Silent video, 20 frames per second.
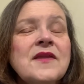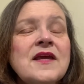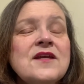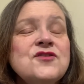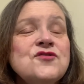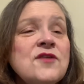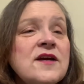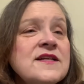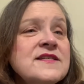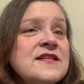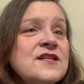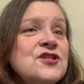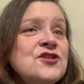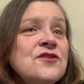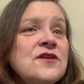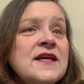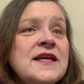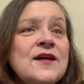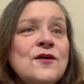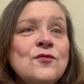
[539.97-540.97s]
trucks that you
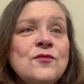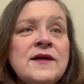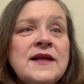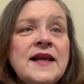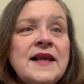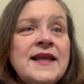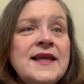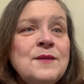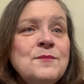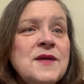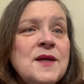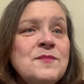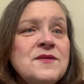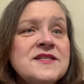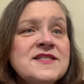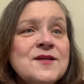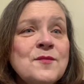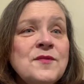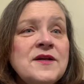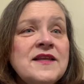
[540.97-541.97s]
can get readily. Maybe
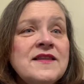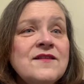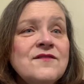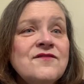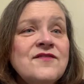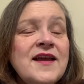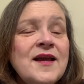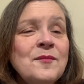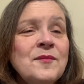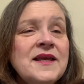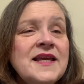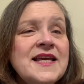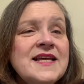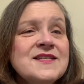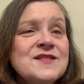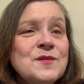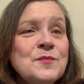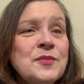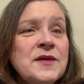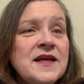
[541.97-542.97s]
someone in the family
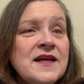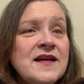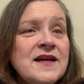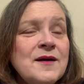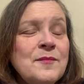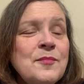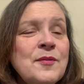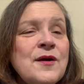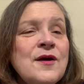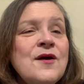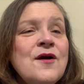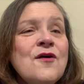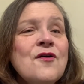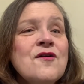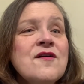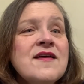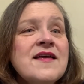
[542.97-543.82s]
has a pickup or